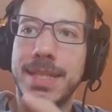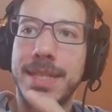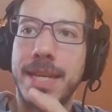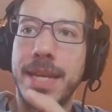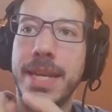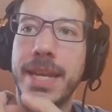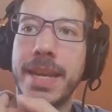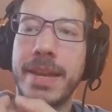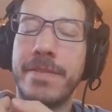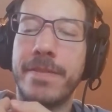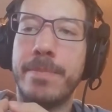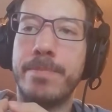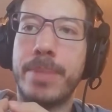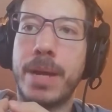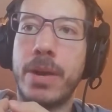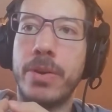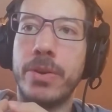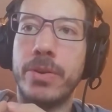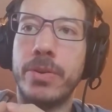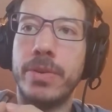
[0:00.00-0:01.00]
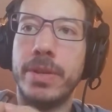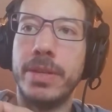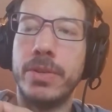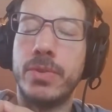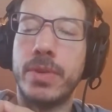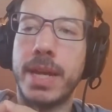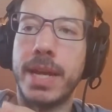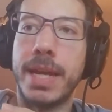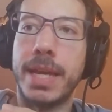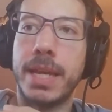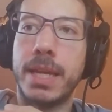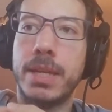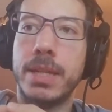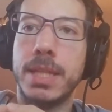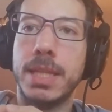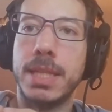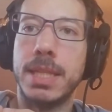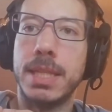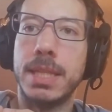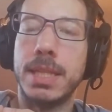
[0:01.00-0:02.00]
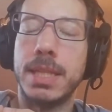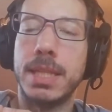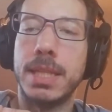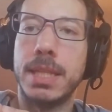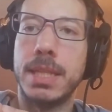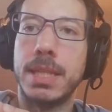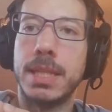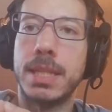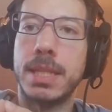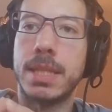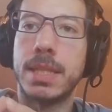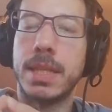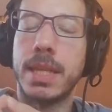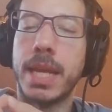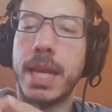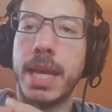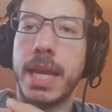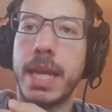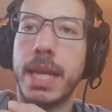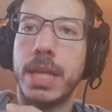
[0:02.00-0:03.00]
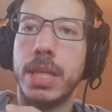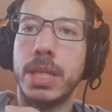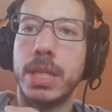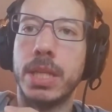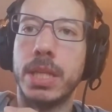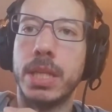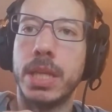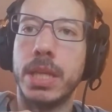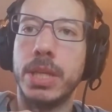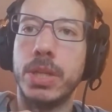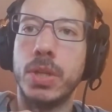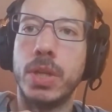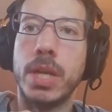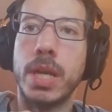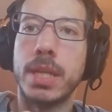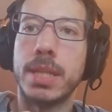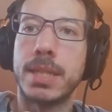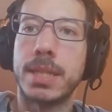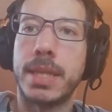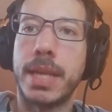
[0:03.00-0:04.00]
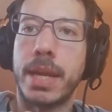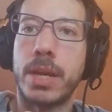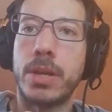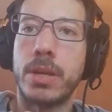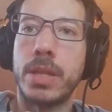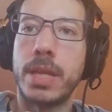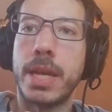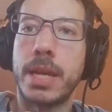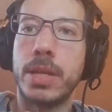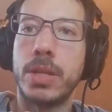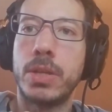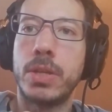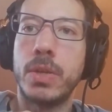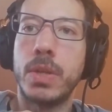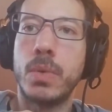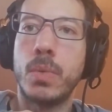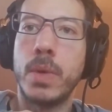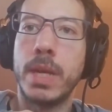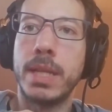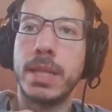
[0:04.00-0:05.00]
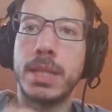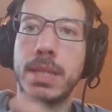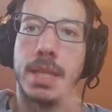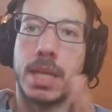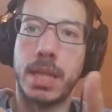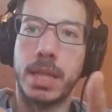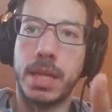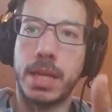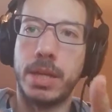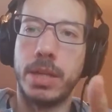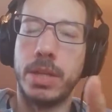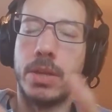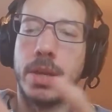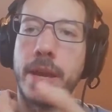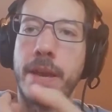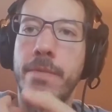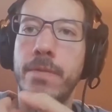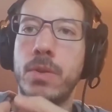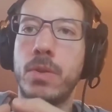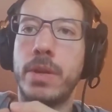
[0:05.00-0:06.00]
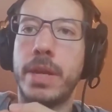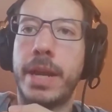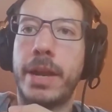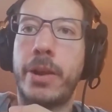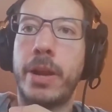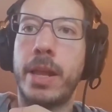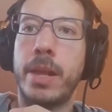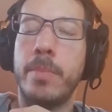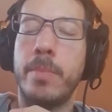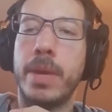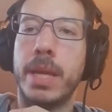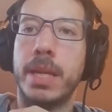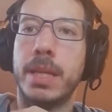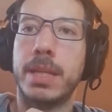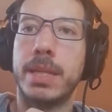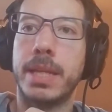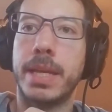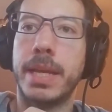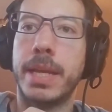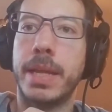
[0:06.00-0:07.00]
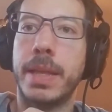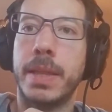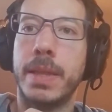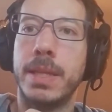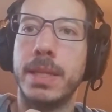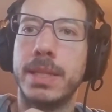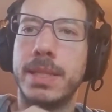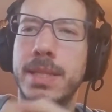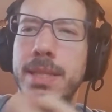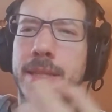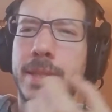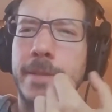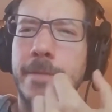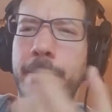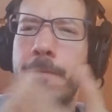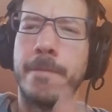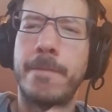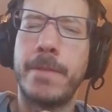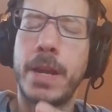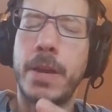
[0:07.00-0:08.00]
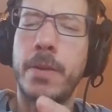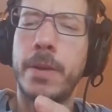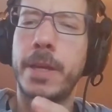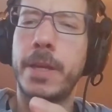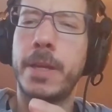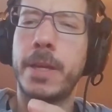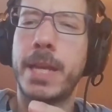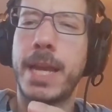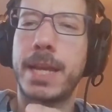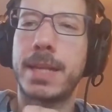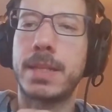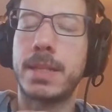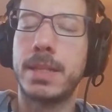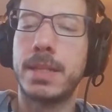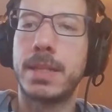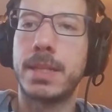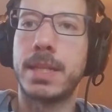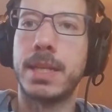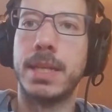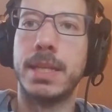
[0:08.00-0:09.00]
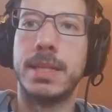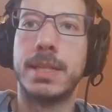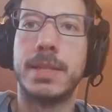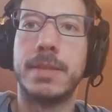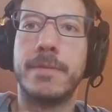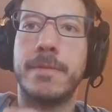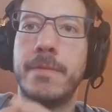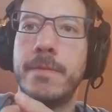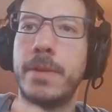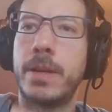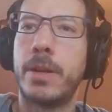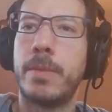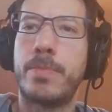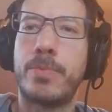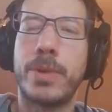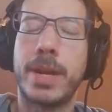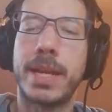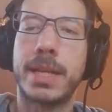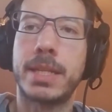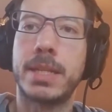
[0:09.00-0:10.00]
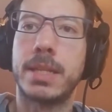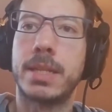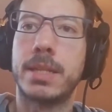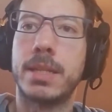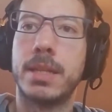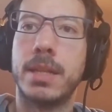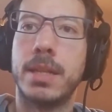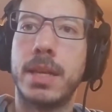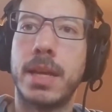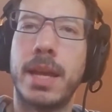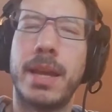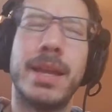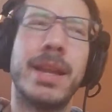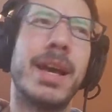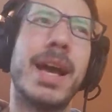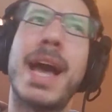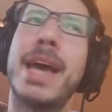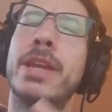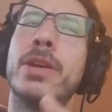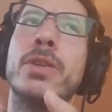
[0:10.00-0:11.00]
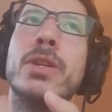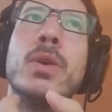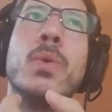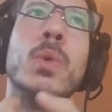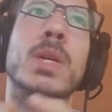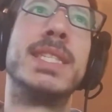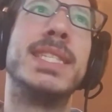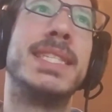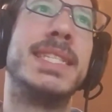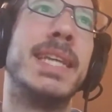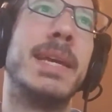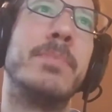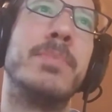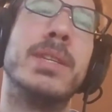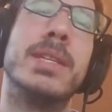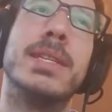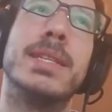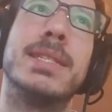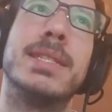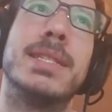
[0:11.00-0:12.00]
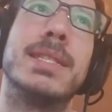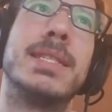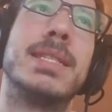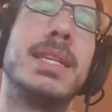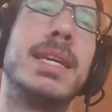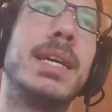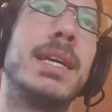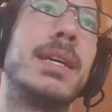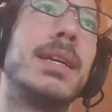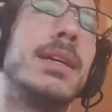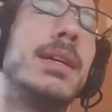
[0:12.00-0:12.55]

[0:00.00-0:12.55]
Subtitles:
gonna have a powdery, dry consistence, and you're gonna scatter that into the winds, and there you have your air element. And this is very good exercise, very practical. I don't know what step it is. It's like,